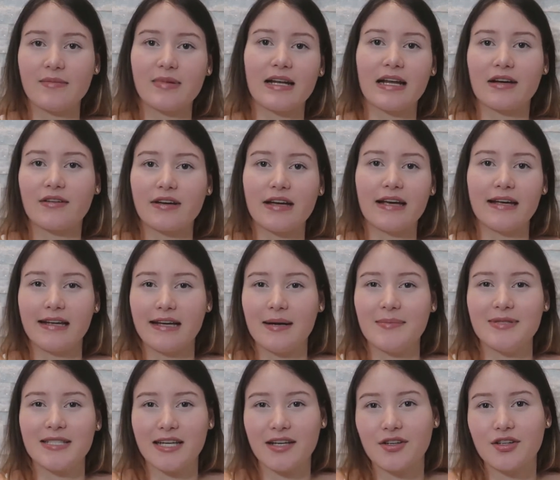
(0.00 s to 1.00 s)
and be like, okay, yeah,
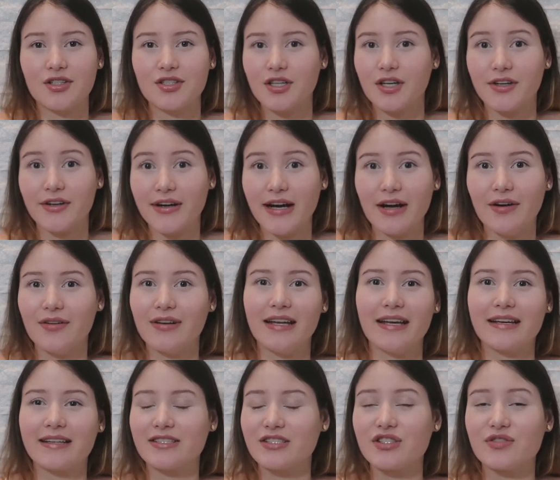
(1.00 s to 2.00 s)
I'm taking your daughter out.
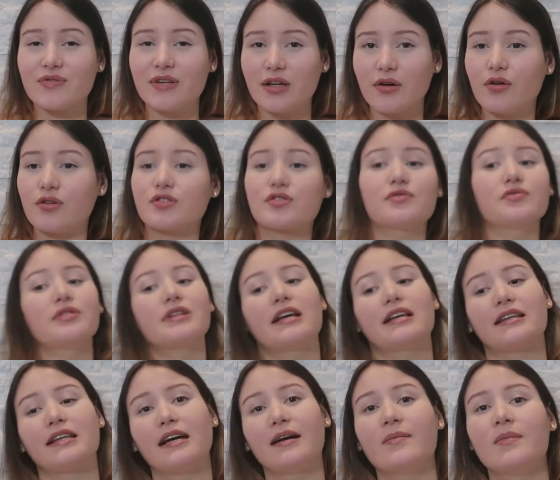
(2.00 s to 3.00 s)
Like, she's really old school
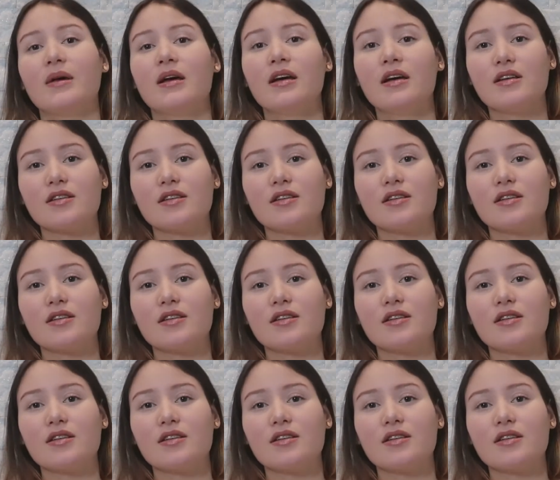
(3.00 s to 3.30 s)
like that.